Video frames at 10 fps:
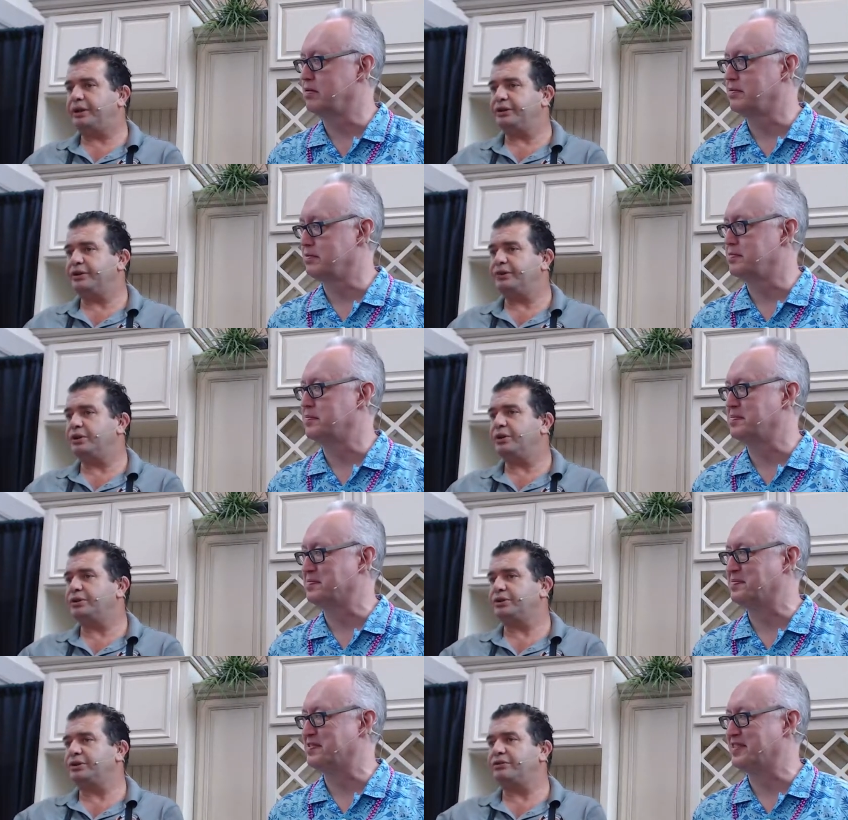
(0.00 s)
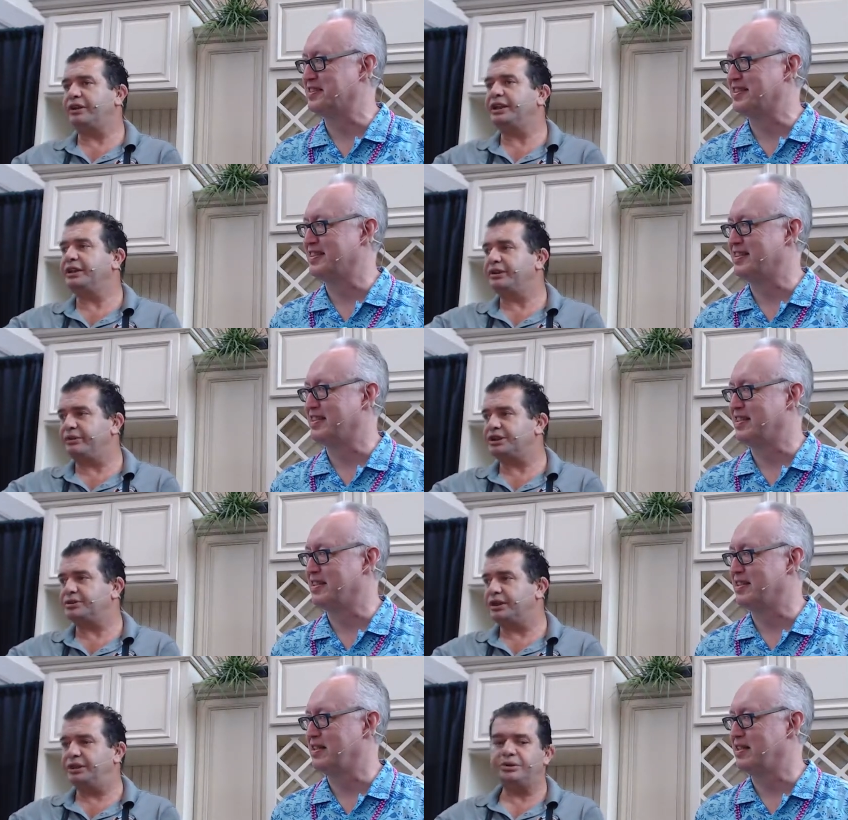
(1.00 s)
Speaker 1: if you go to the regular restaurant,
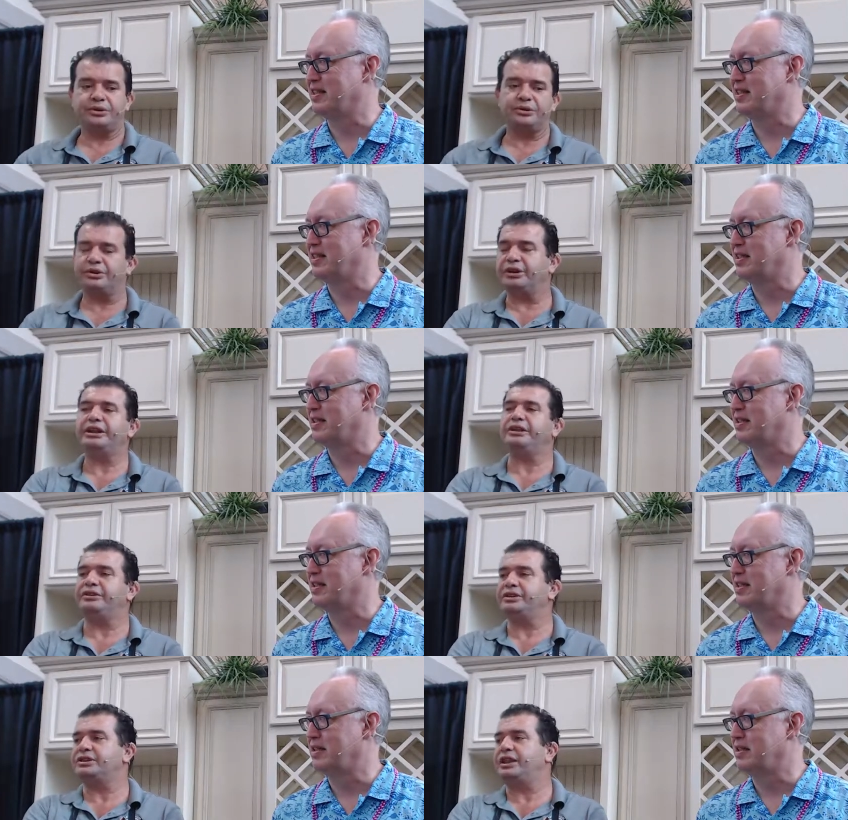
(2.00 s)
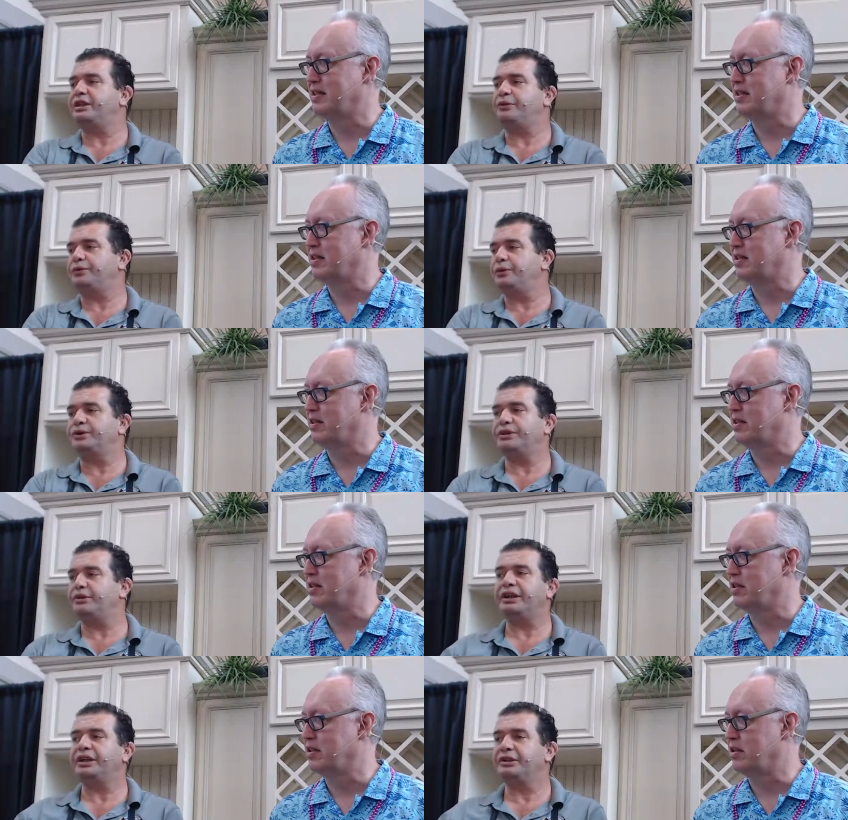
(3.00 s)
you couldn't eat this kind of food in the
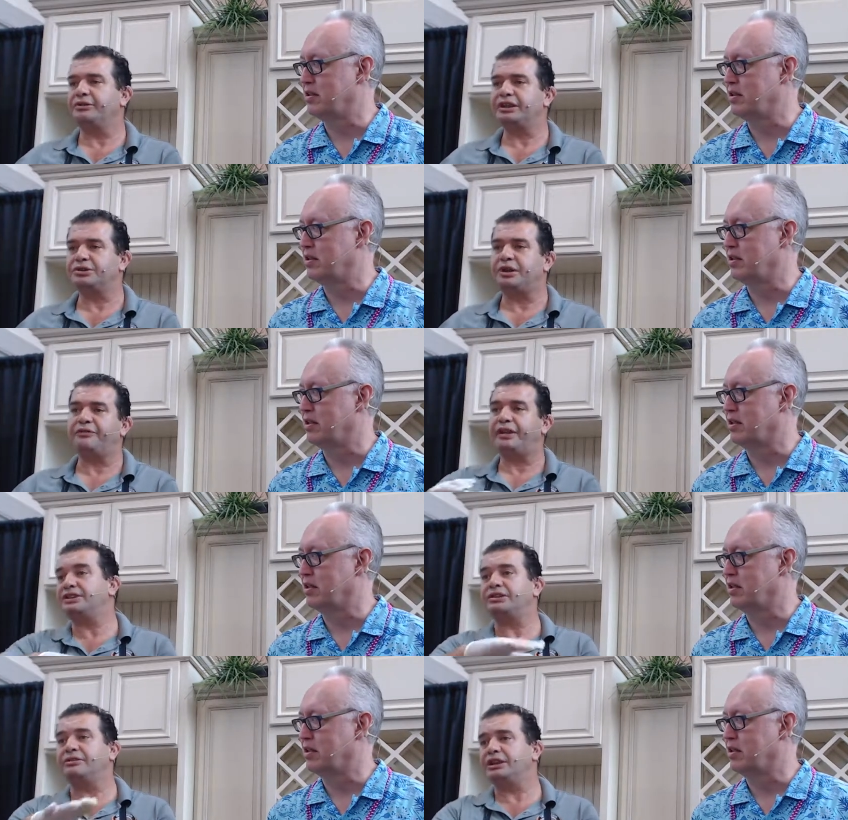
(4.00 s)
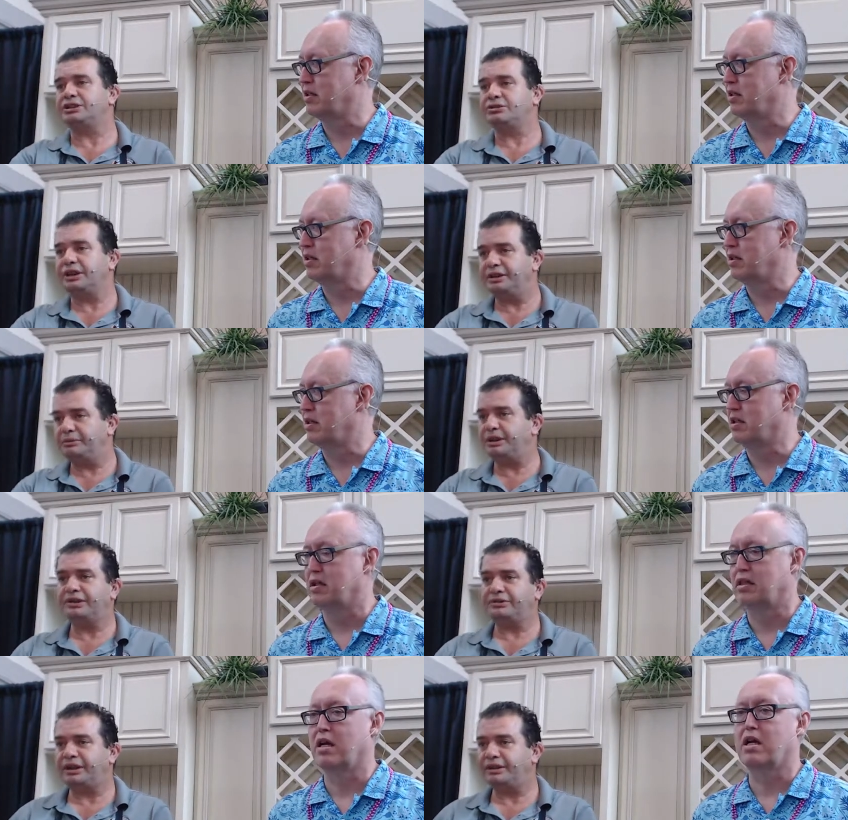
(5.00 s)
regular restaurant, fancy restaurant in
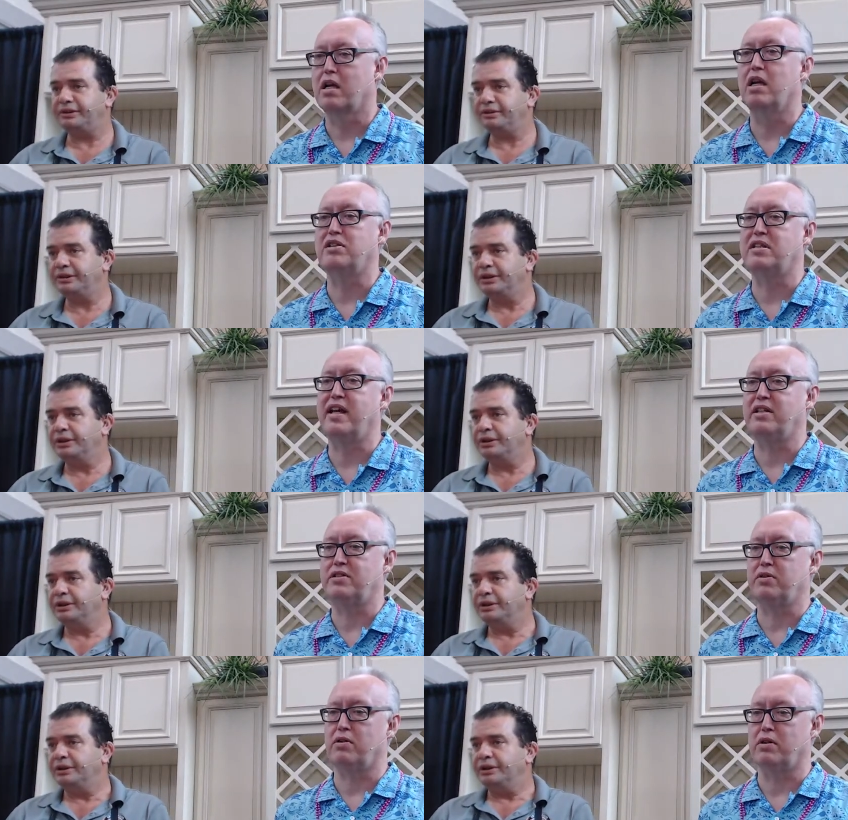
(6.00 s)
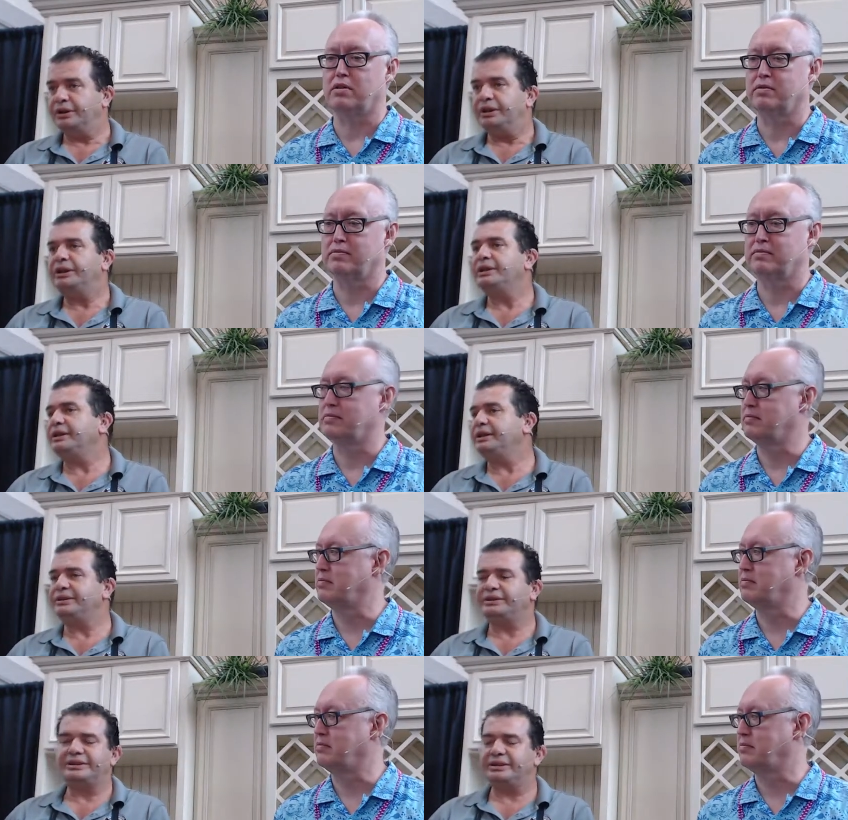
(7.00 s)
Mediterranean.
Speaker 2: Because it takes too long.
Speaker 1: Is
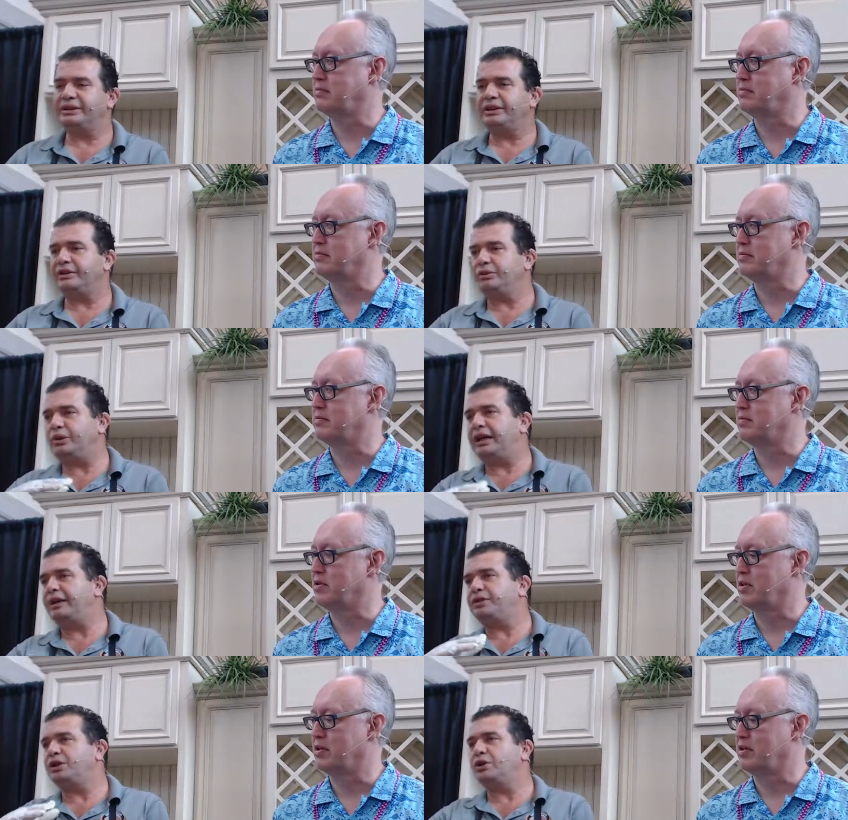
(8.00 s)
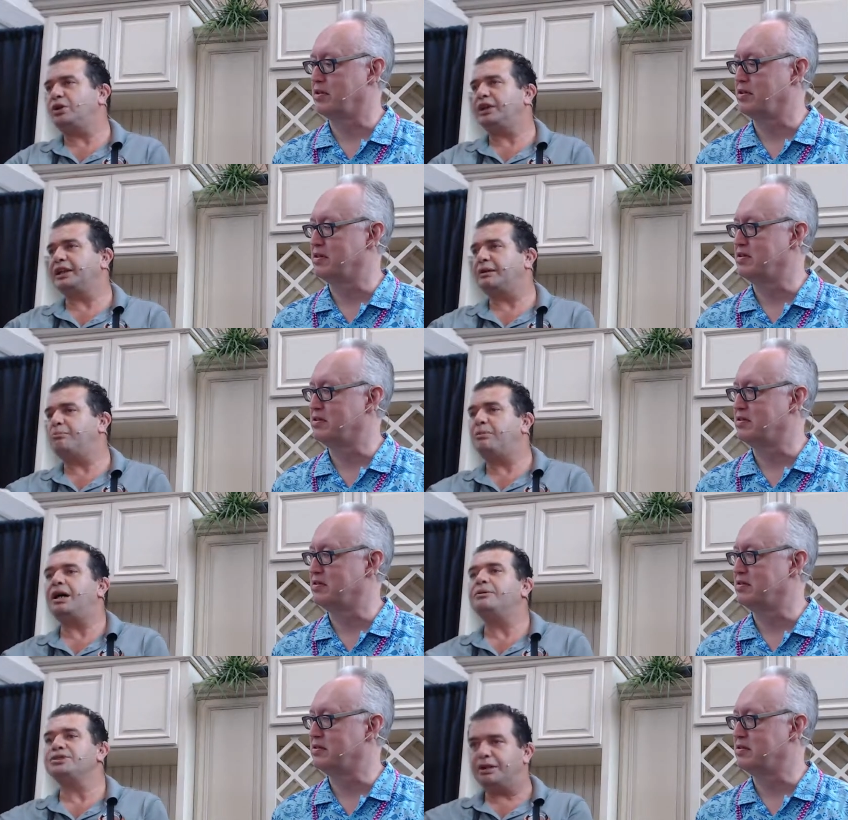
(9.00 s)
you have to go like a moms
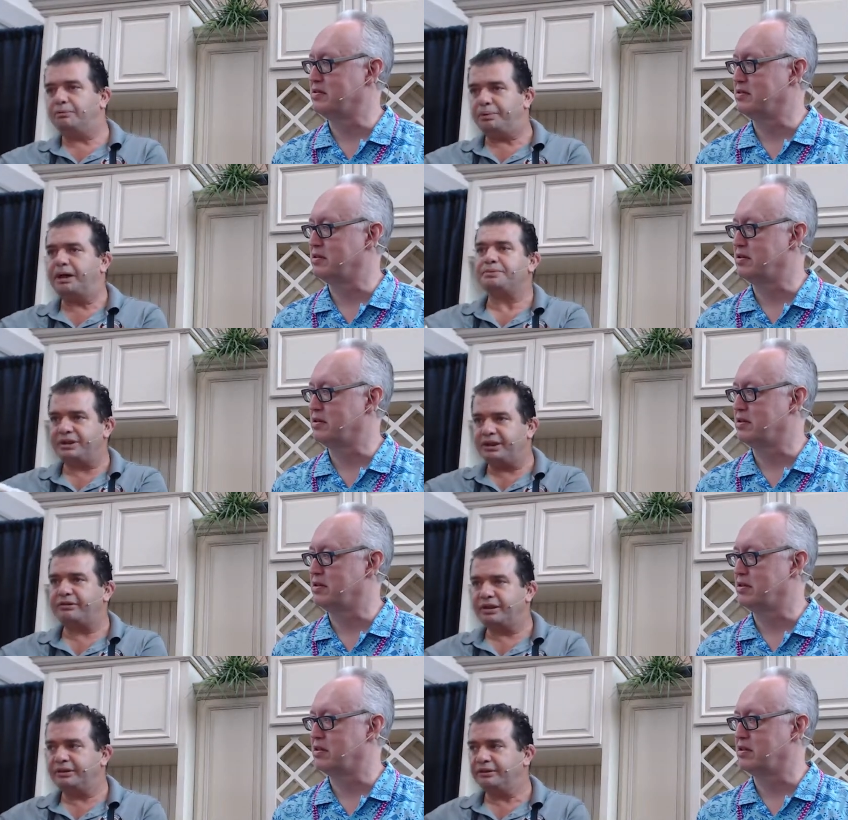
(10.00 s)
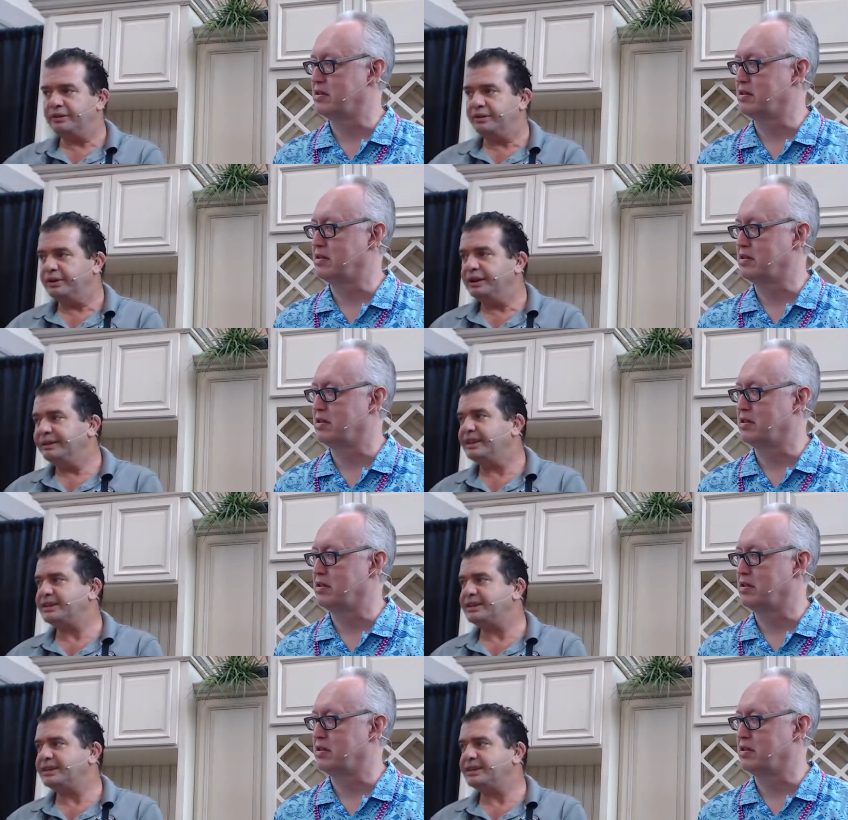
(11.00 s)
and pops area. That's